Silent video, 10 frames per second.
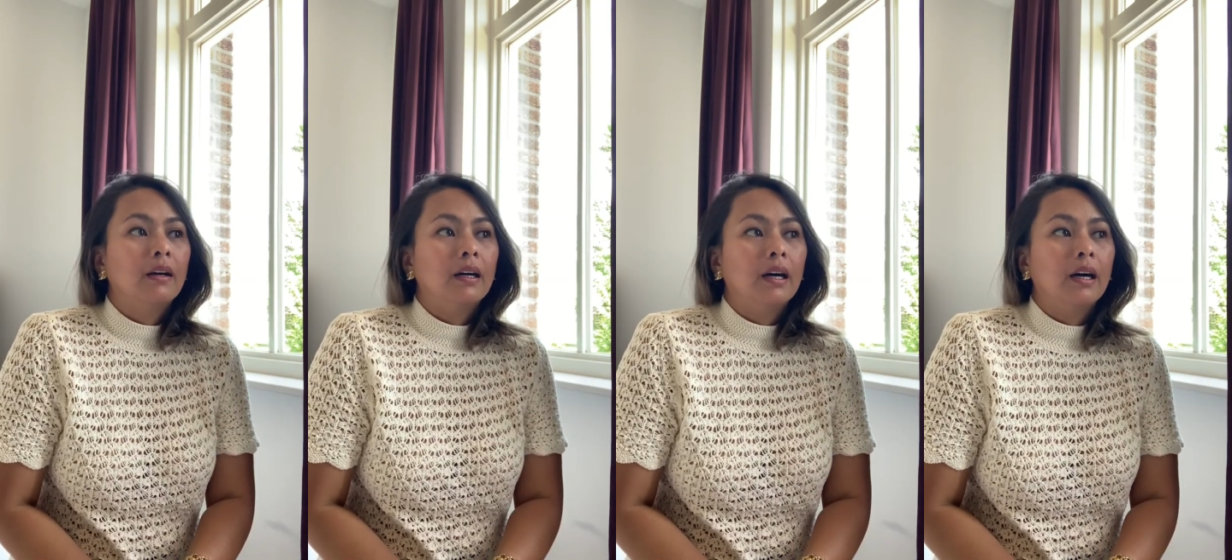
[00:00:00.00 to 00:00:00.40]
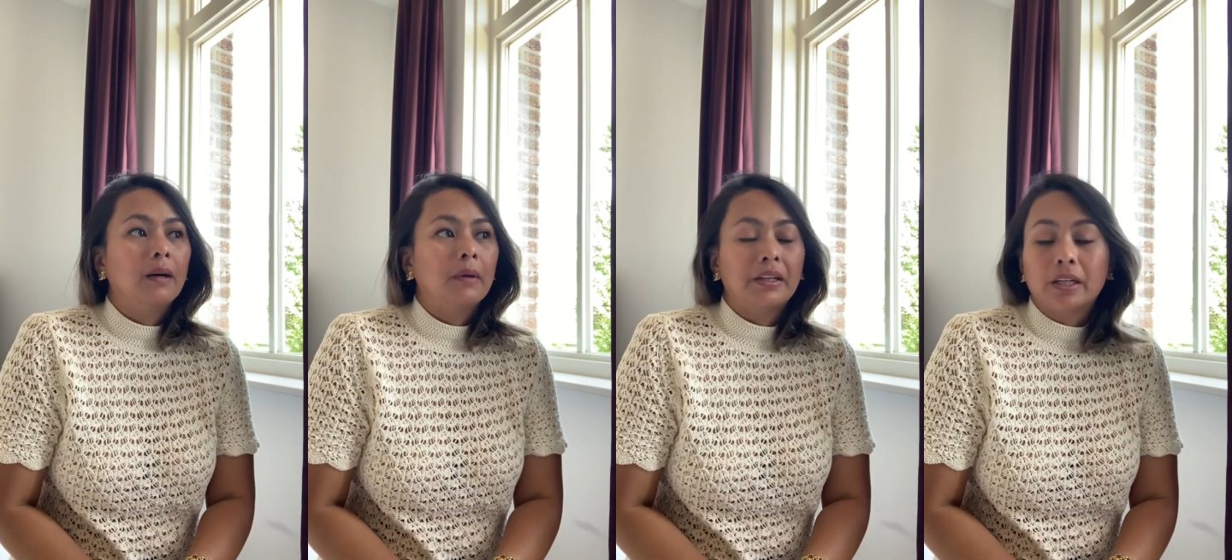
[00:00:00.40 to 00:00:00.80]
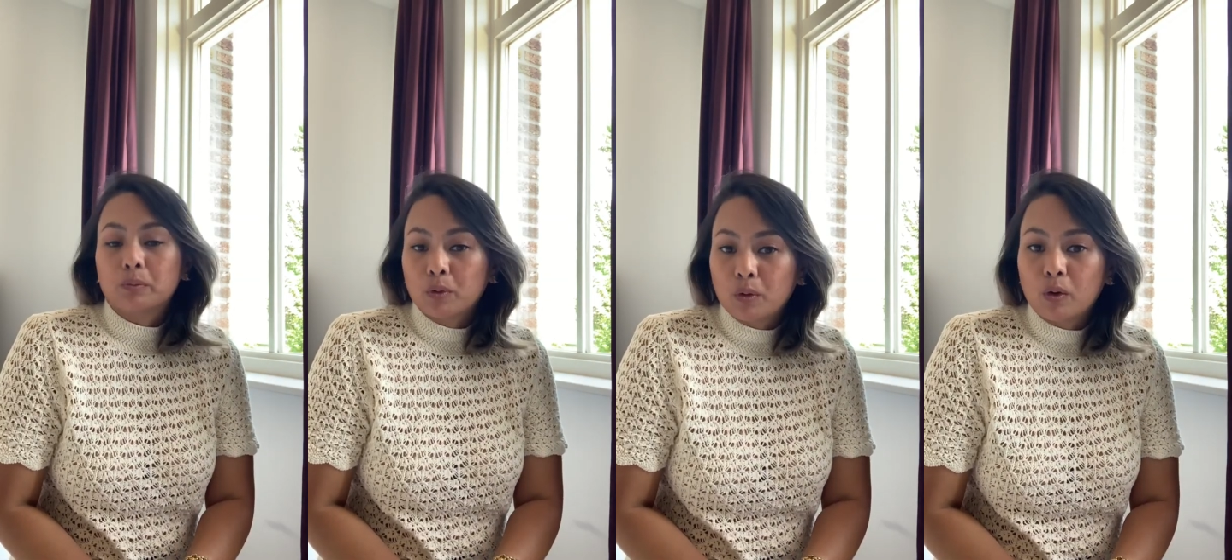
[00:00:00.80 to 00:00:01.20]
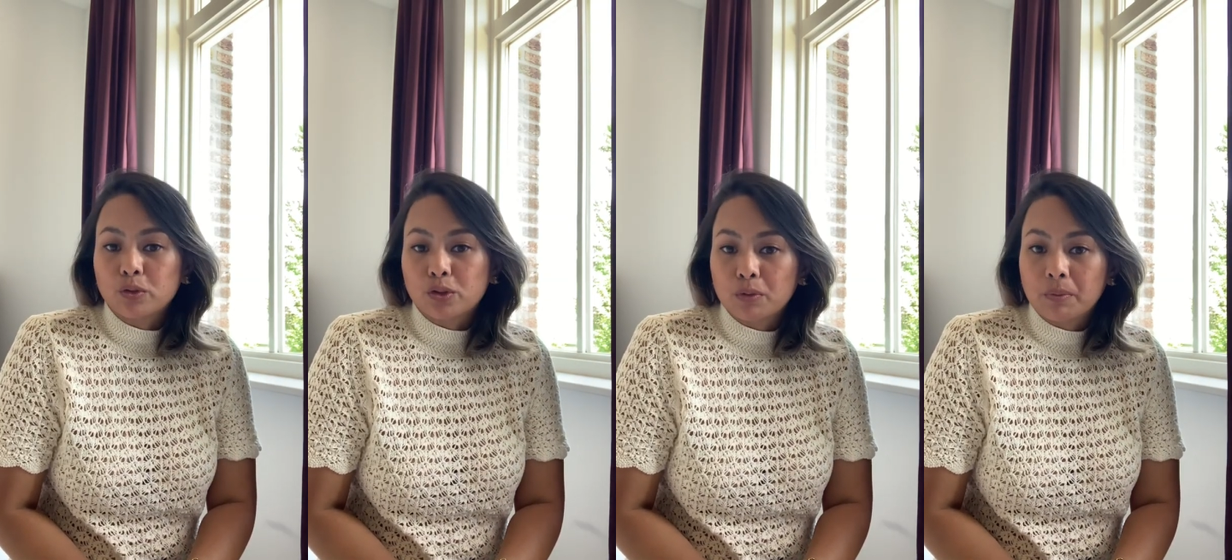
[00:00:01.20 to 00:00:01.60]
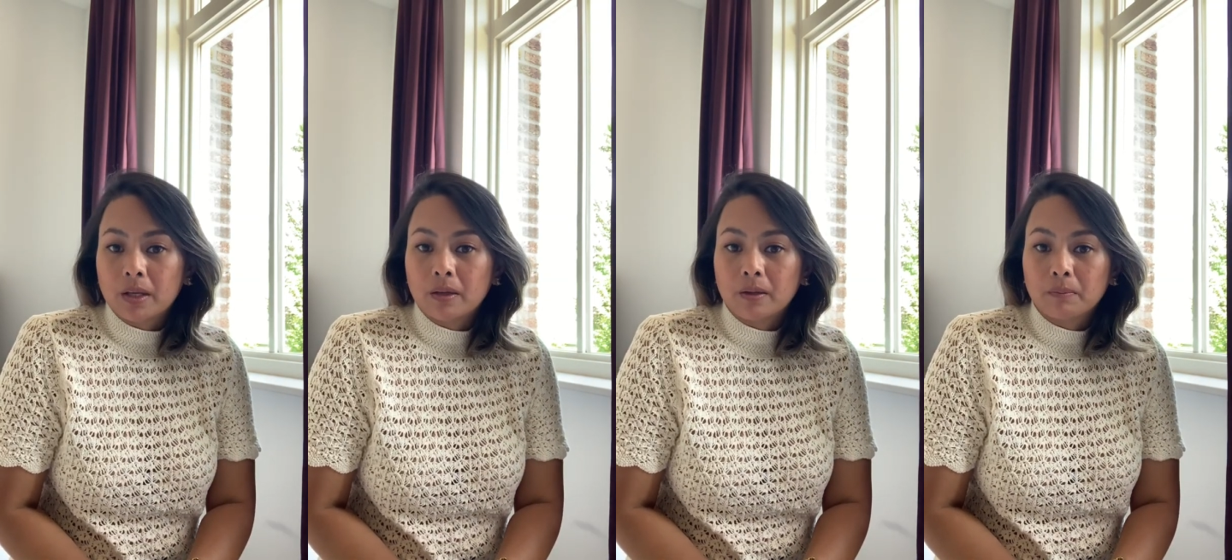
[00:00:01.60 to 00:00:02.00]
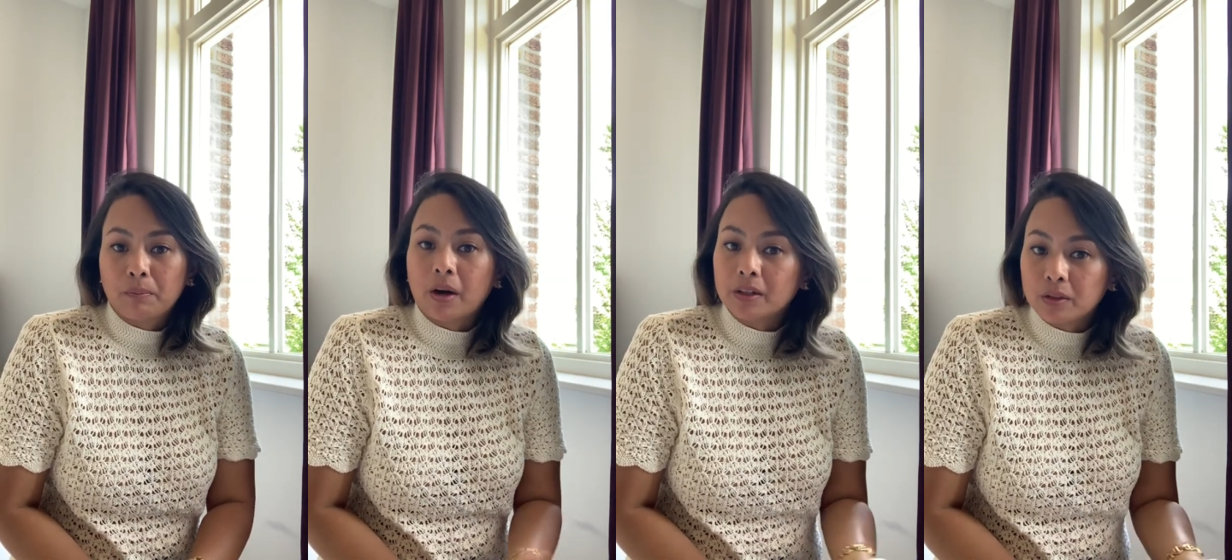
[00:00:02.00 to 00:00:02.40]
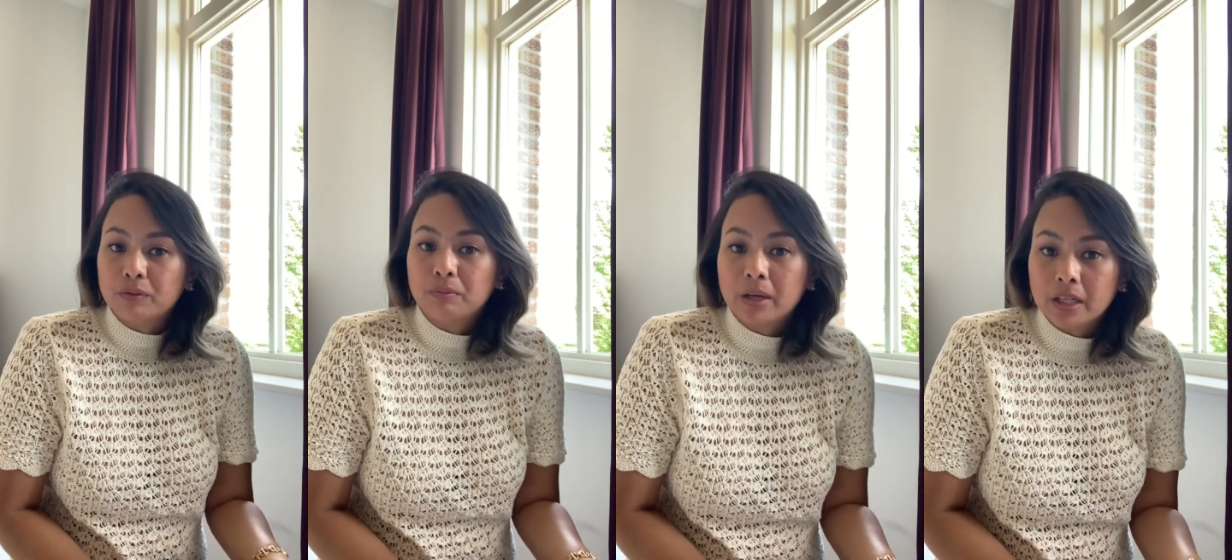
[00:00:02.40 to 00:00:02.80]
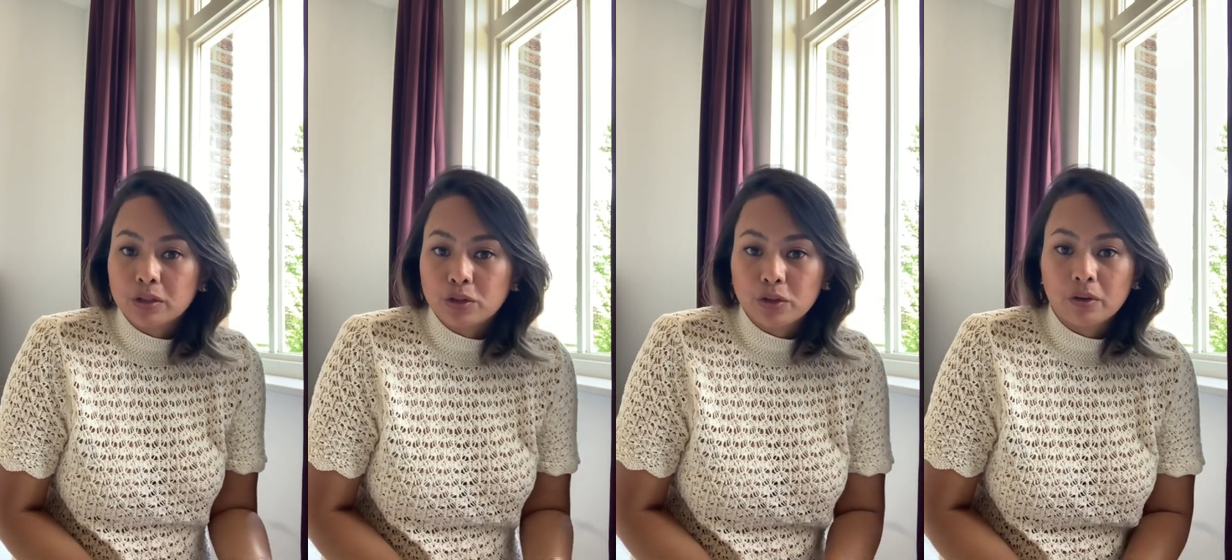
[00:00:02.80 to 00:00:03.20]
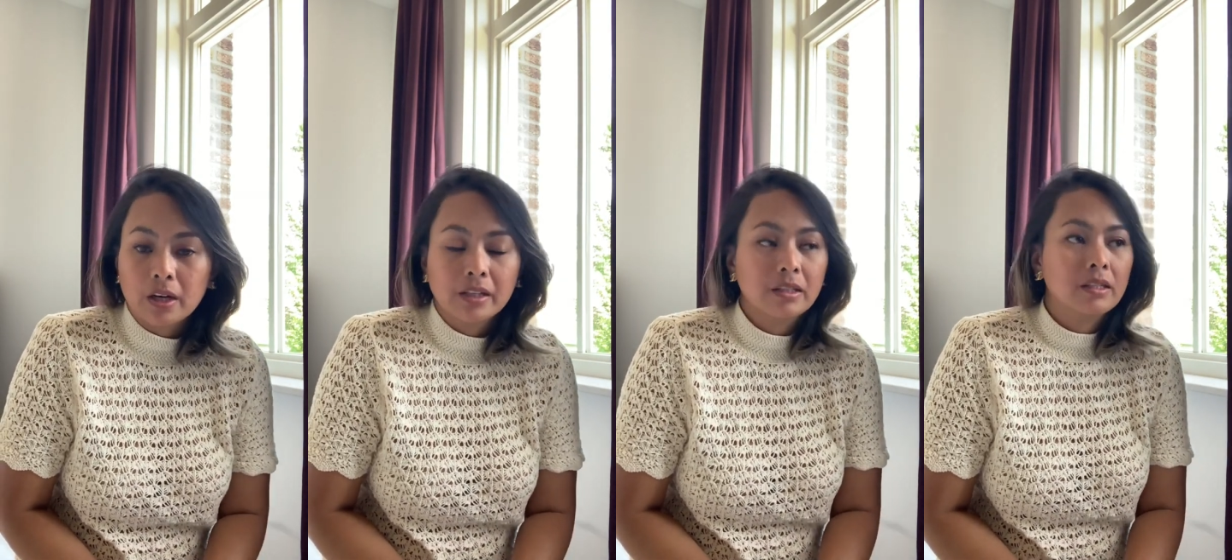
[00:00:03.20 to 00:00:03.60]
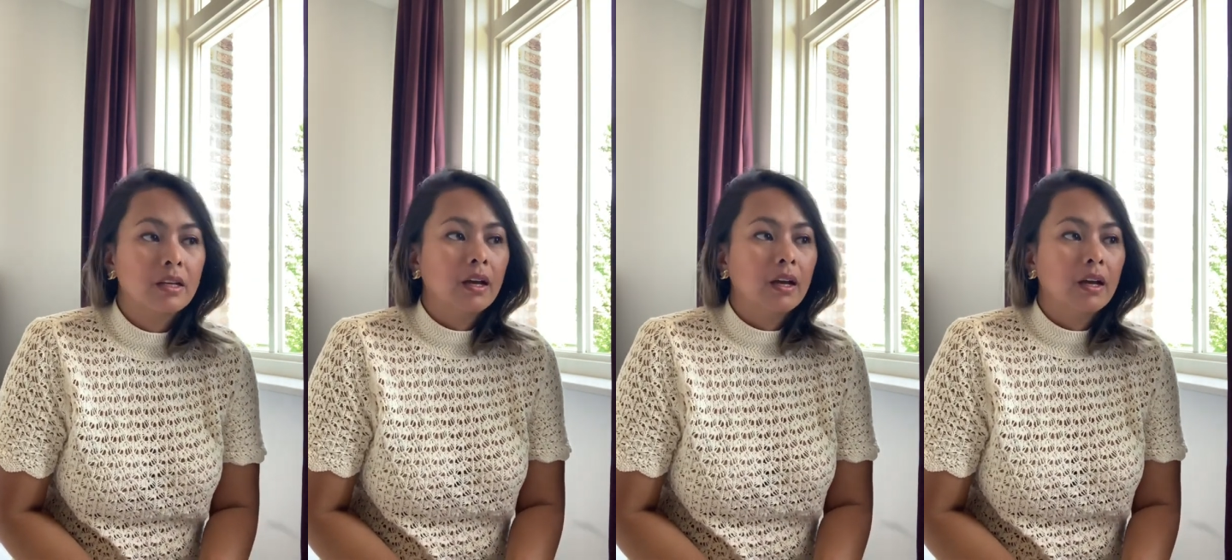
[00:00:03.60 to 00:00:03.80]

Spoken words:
that will also be part of my insurance.